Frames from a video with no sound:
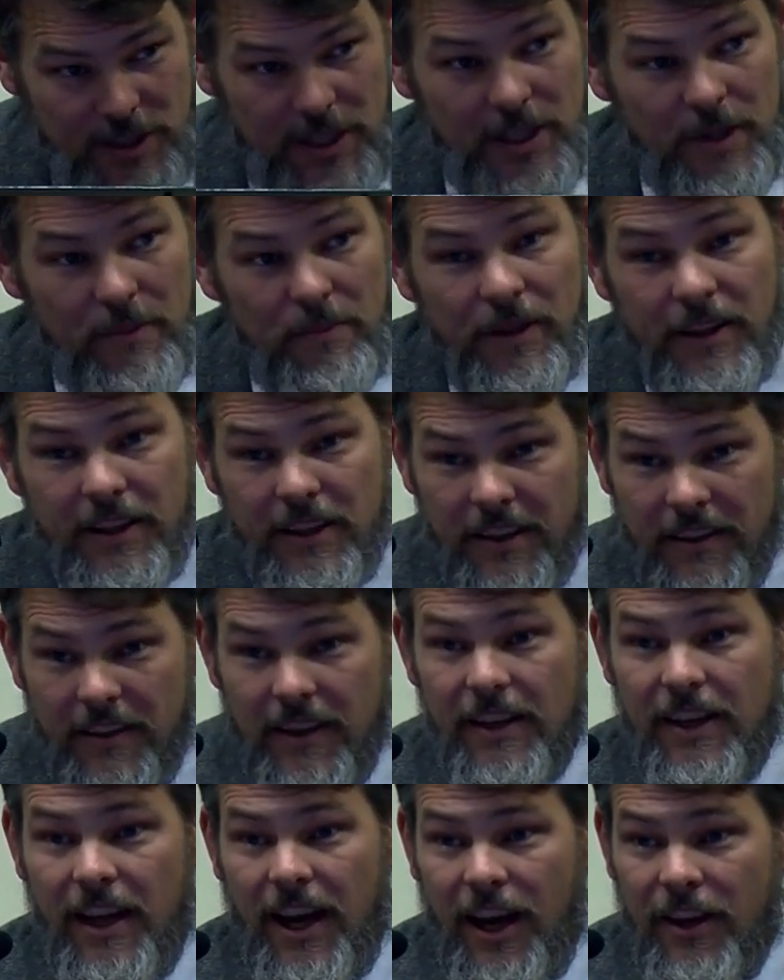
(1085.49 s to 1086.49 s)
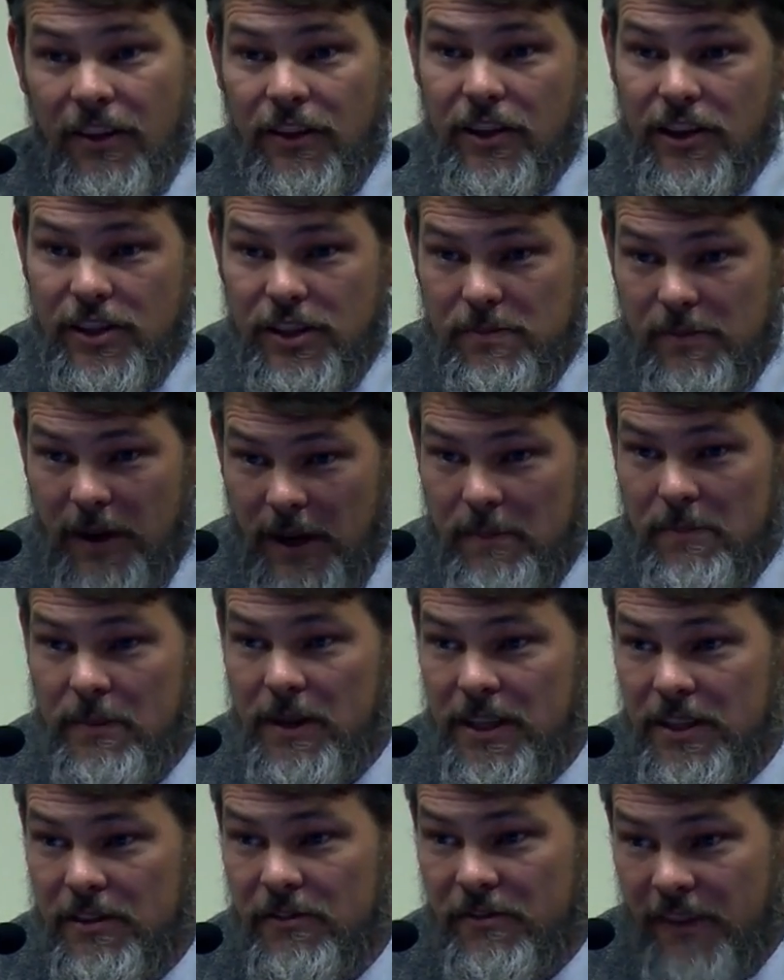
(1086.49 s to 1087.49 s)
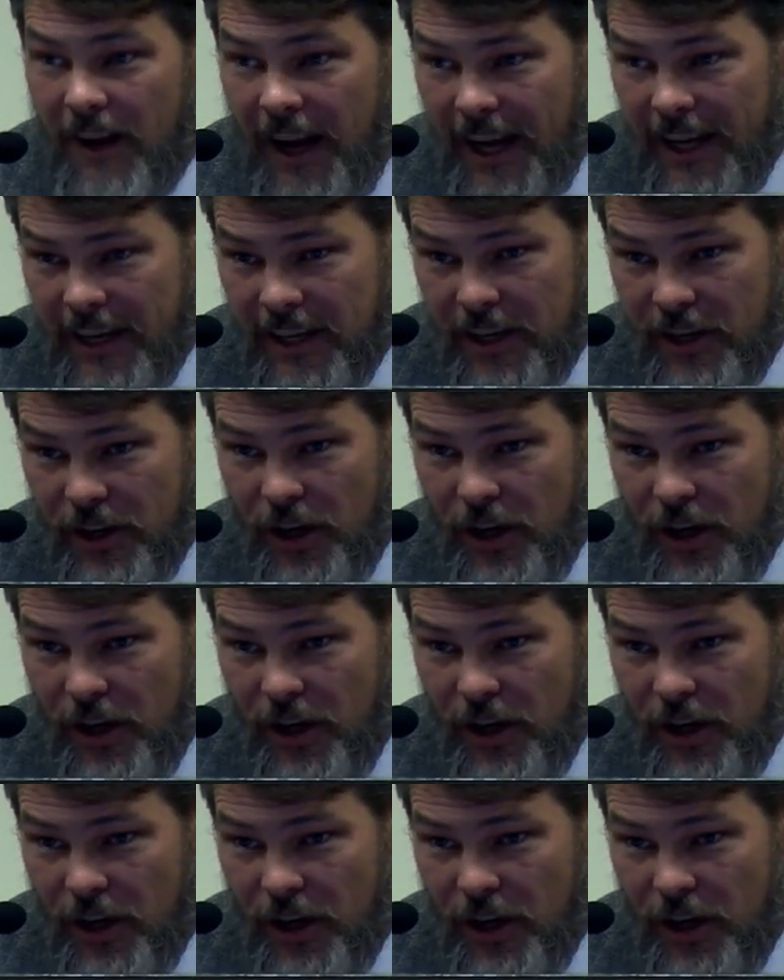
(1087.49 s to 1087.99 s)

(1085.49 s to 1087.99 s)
the opinion that Catholics might be divided